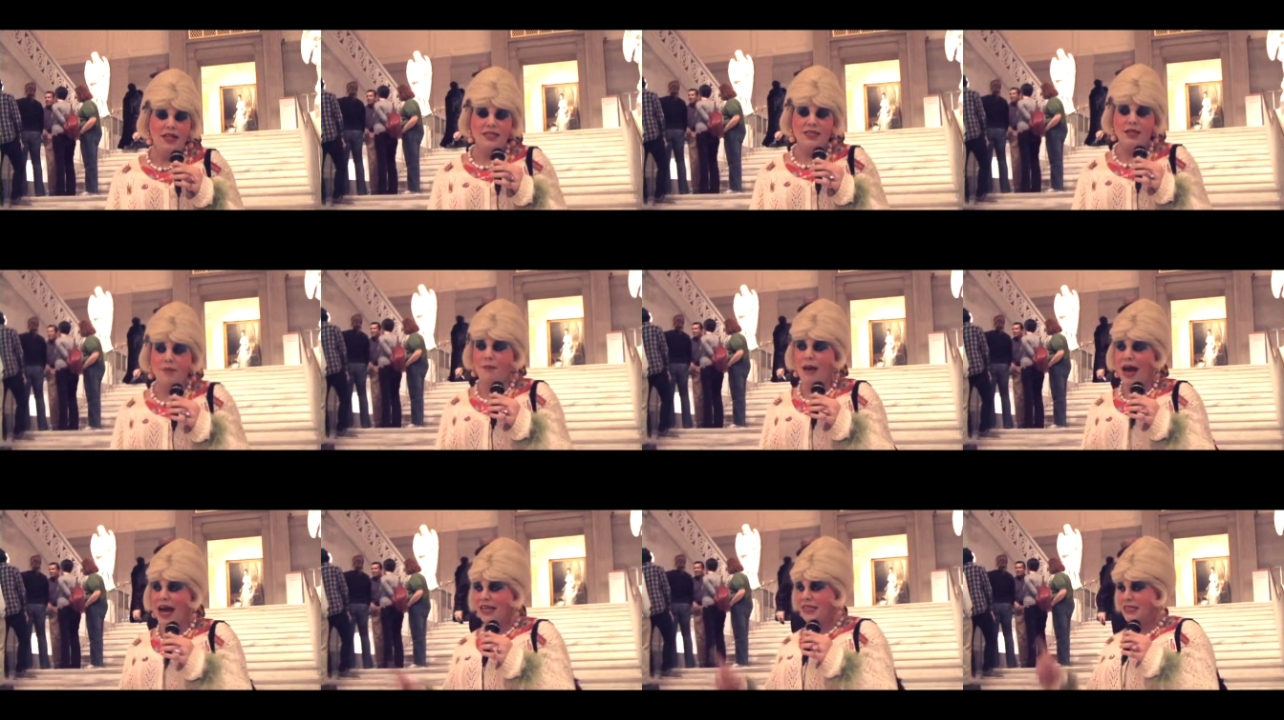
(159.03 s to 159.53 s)

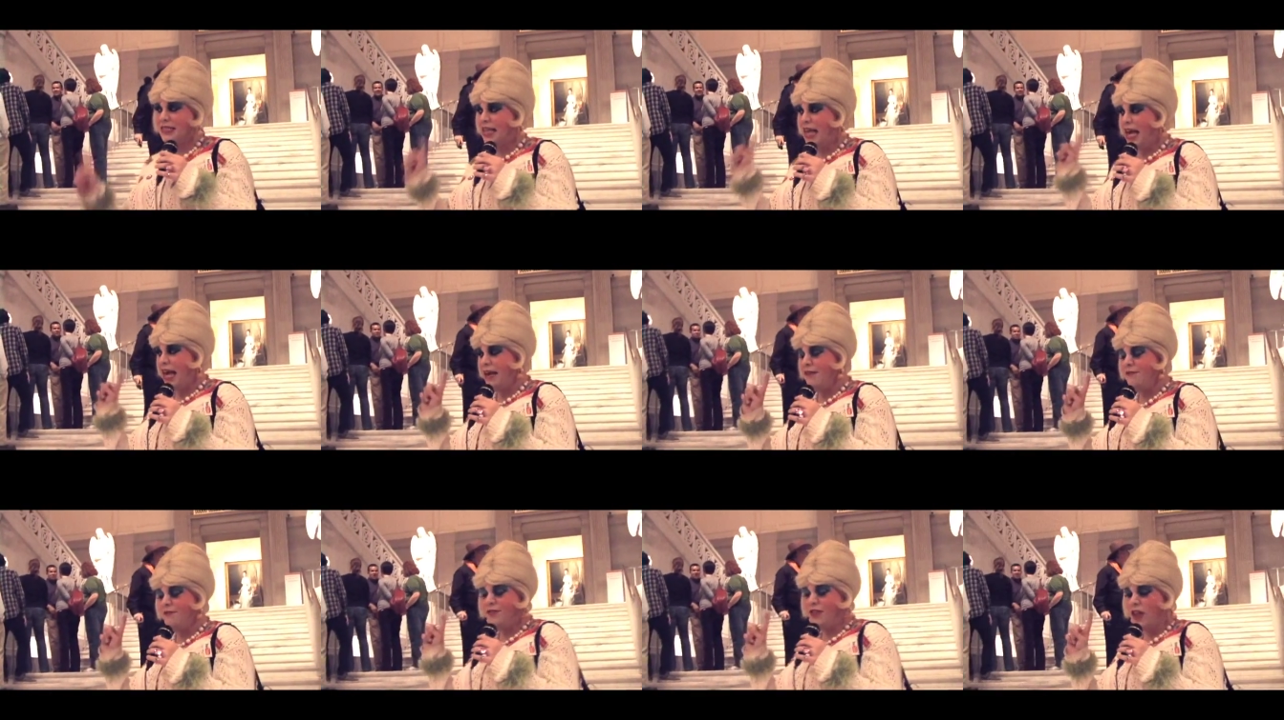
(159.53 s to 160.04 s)
to match the
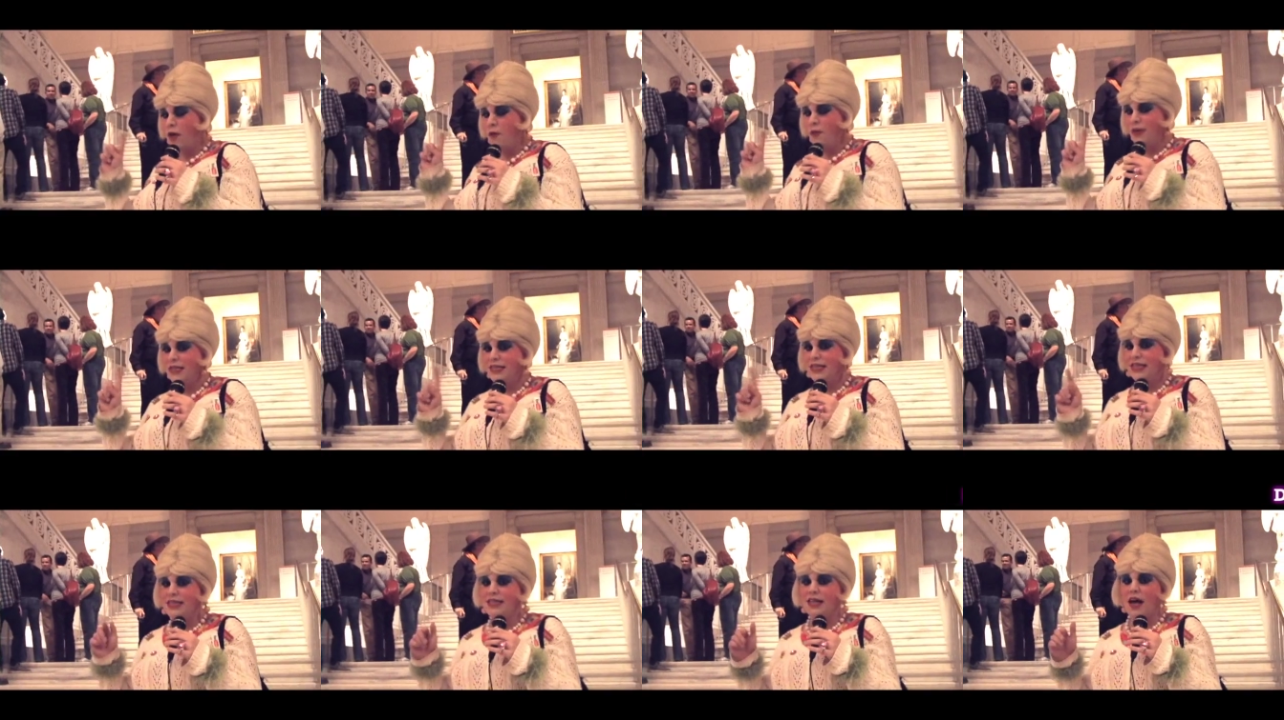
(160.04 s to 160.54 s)

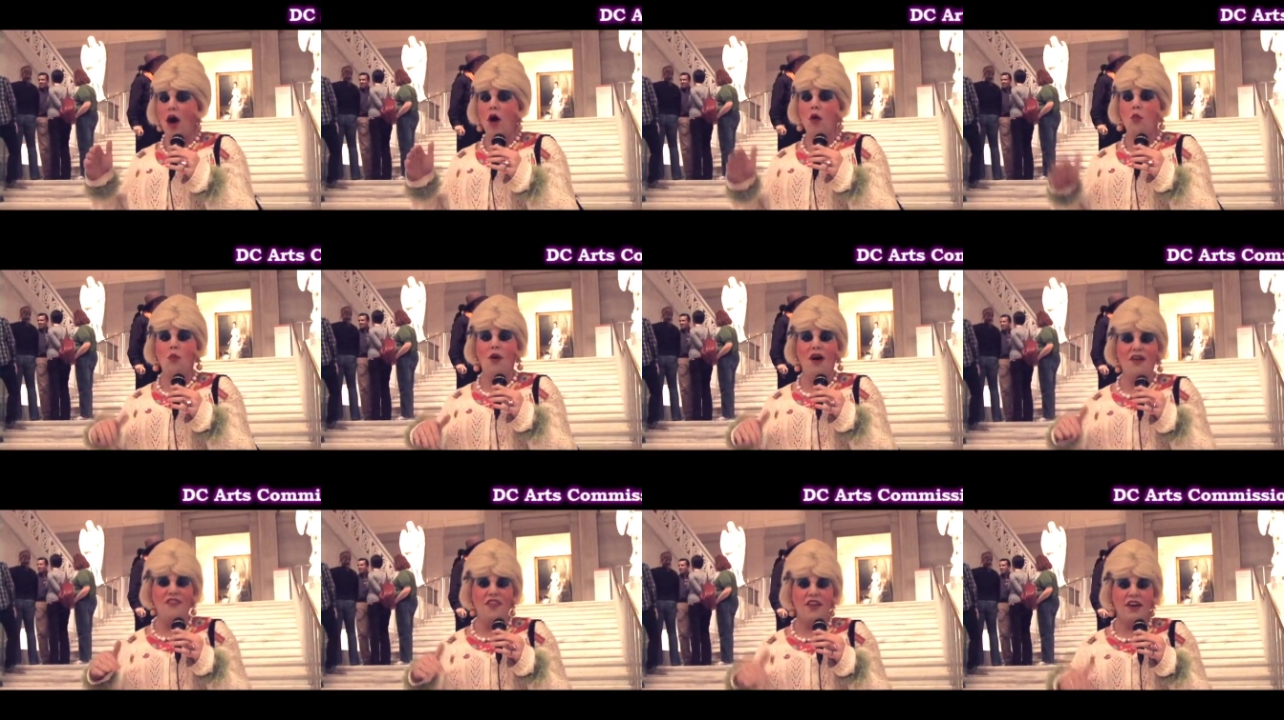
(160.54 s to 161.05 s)
influences on
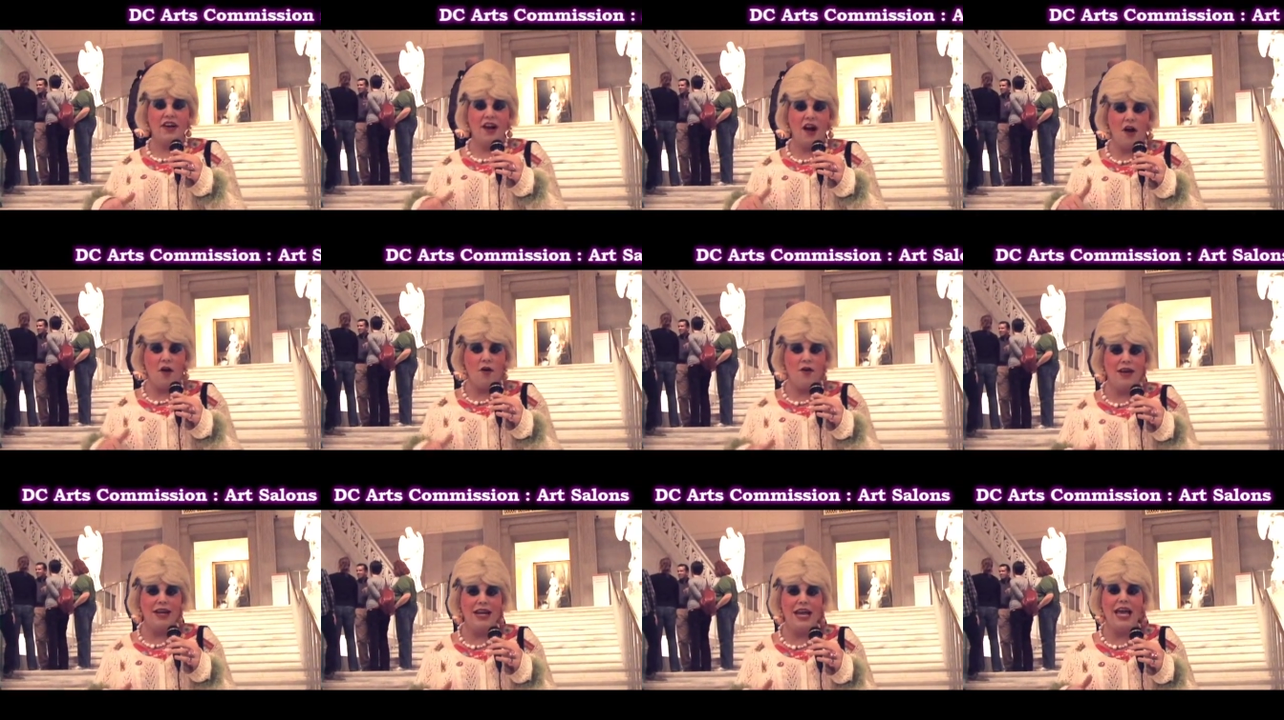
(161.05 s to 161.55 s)
what the
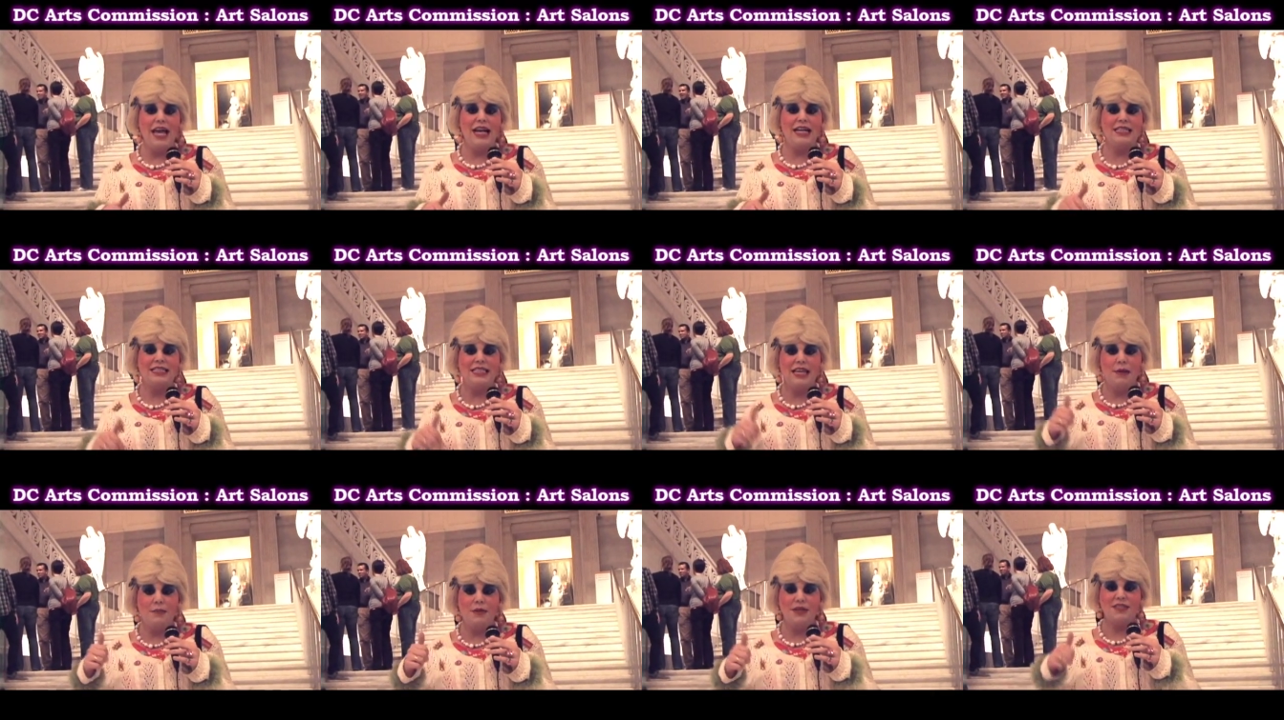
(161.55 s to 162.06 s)
current
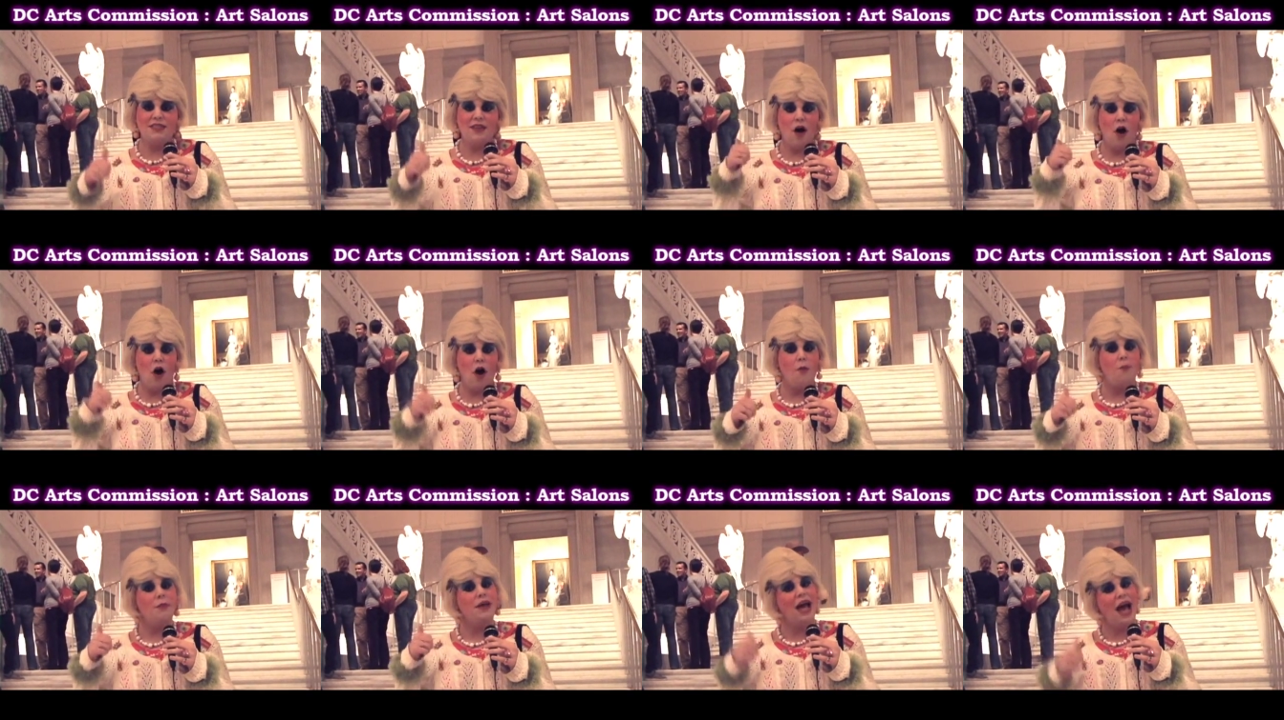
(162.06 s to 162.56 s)
exhibits
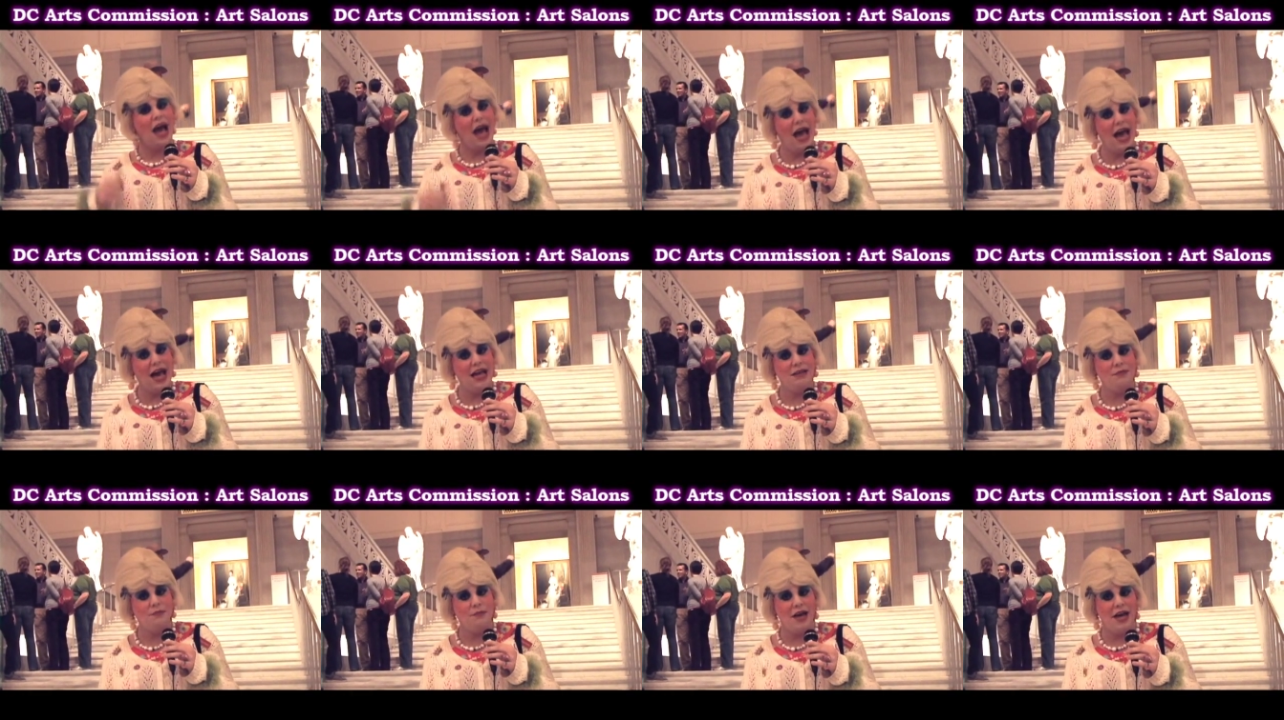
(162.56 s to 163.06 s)
are
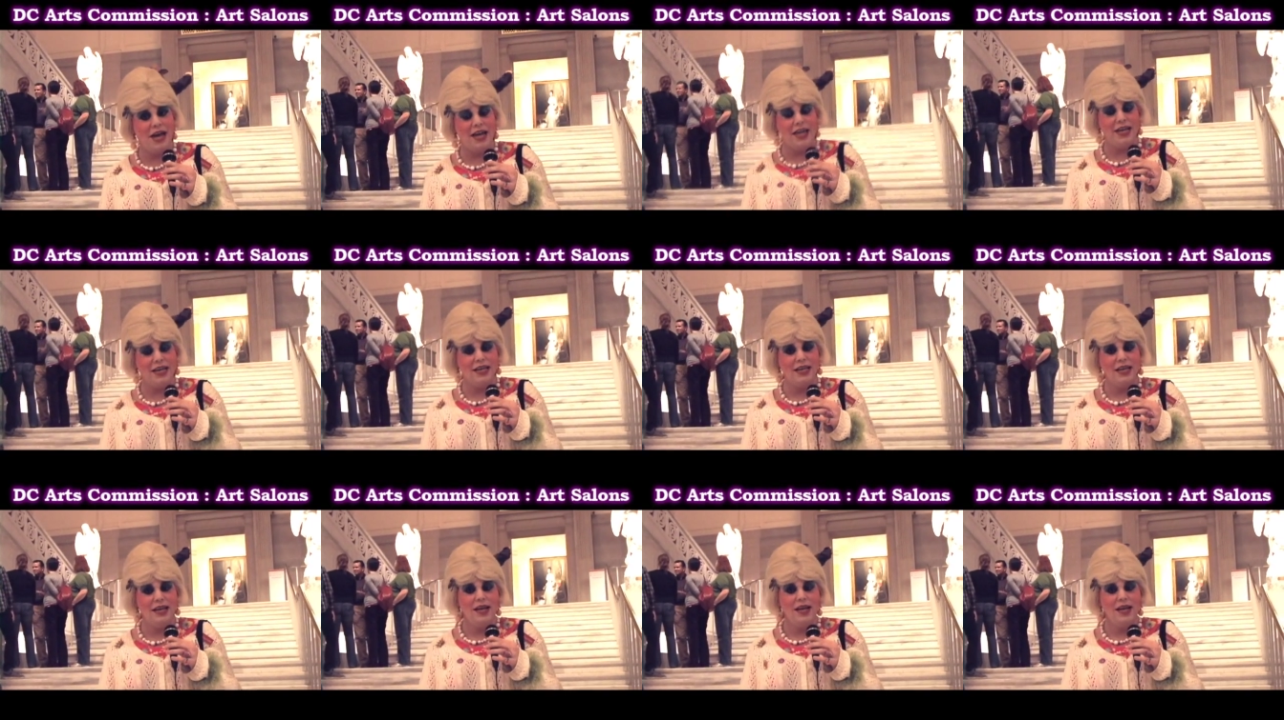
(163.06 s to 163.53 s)
behind me.